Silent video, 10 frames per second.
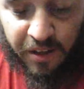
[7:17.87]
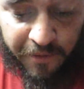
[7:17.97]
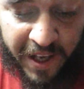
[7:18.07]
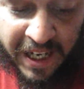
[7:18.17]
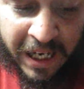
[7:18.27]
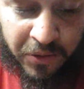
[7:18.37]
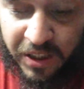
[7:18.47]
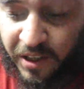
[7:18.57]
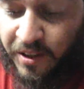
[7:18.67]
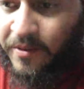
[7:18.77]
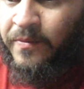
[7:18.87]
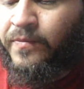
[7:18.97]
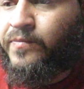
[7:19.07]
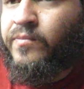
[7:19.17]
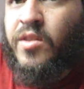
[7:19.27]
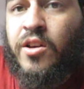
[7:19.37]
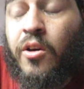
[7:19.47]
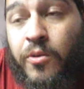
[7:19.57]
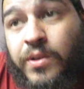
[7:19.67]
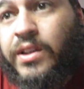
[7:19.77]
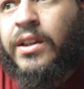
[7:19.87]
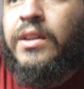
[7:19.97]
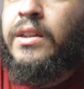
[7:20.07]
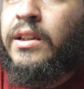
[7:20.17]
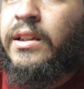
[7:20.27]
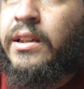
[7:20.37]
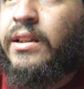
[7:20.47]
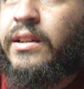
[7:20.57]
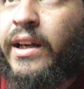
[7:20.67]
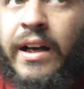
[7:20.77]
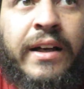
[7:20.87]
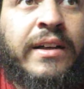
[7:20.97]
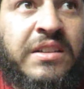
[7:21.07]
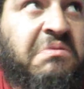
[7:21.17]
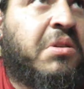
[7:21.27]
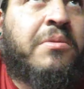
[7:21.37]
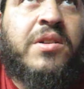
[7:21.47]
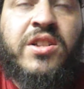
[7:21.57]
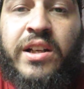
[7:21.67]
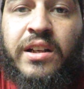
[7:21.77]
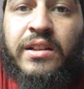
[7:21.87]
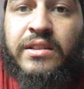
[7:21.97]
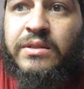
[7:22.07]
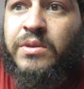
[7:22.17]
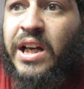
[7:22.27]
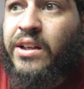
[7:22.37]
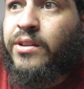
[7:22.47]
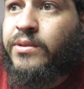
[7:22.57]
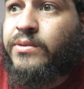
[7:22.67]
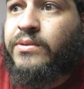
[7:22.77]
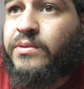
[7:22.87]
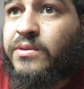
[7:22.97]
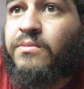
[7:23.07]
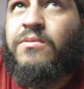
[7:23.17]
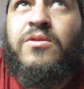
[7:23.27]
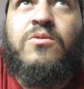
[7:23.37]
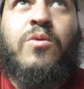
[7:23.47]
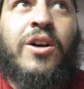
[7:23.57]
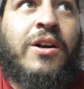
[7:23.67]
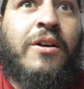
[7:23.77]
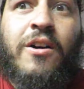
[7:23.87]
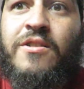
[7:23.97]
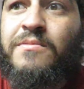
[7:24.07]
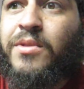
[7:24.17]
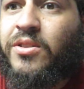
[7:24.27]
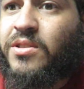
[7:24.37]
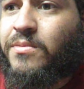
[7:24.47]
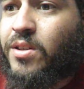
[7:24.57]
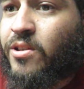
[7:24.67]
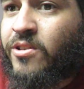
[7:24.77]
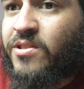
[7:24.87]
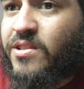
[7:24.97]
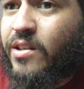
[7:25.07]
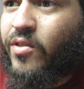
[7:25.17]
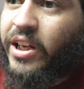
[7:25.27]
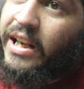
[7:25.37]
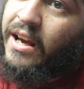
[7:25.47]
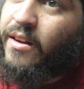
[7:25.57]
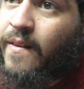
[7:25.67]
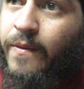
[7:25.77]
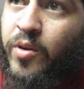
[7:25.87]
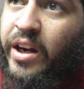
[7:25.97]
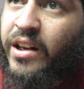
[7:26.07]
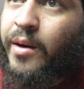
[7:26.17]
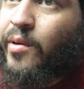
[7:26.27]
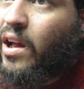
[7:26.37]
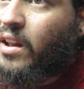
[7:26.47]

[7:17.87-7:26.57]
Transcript: Vega out there. So yeah, that's pretty much it, what I do. Just work on cars and build some motors and stuff like that. We got a couple